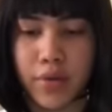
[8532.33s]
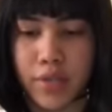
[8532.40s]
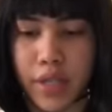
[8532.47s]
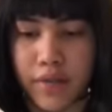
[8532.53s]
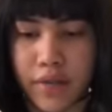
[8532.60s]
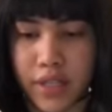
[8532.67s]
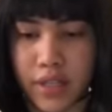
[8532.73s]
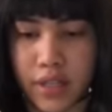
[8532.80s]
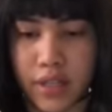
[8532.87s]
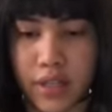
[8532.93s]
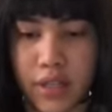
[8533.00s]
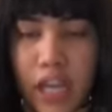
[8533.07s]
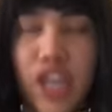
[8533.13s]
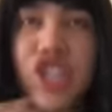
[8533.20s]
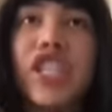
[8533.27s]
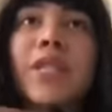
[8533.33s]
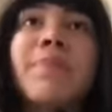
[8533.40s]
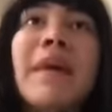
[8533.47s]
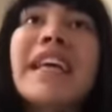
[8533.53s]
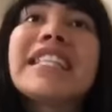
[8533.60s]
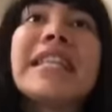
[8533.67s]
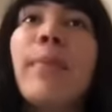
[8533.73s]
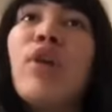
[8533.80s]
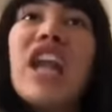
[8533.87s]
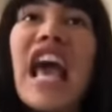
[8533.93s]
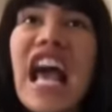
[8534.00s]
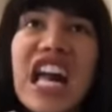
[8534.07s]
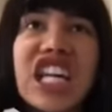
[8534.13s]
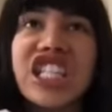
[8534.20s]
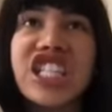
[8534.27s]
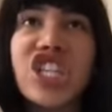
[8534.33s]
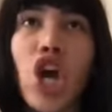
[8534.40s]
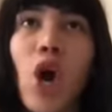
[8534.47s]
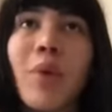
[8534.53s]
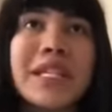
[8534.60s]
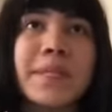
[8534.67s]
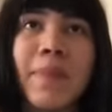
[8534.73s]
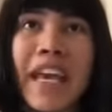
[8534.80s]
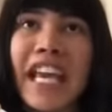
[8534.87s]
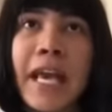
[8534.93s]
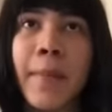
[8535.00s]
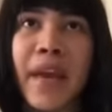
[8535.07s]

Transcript: on 17. Can you just pick someone else? You're always picking